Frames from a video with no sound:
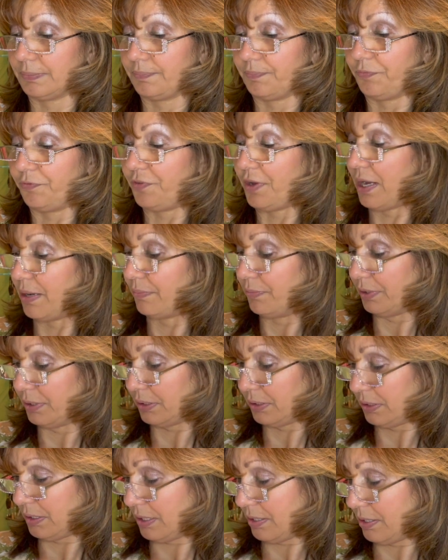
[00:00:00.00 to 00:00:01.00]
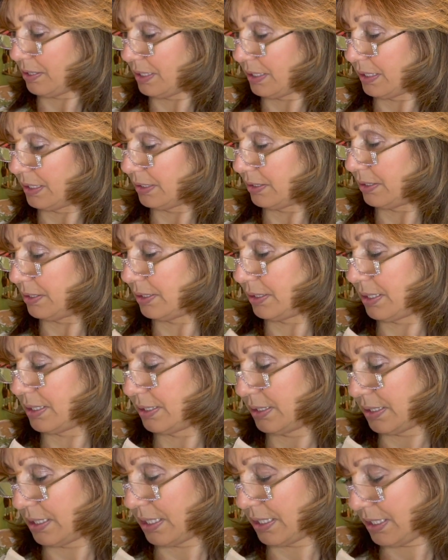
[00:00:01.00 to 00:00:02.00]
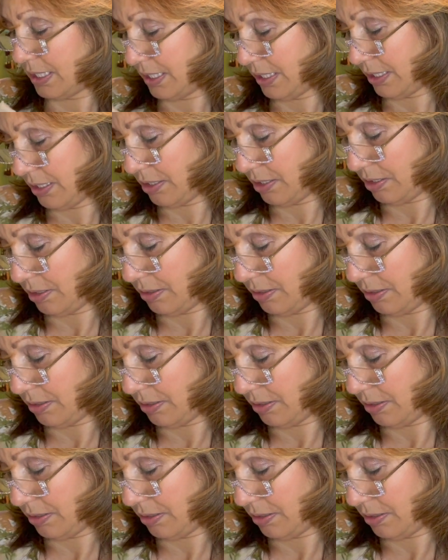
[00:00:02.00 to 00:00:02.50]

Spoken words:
fabric. I think it says on here,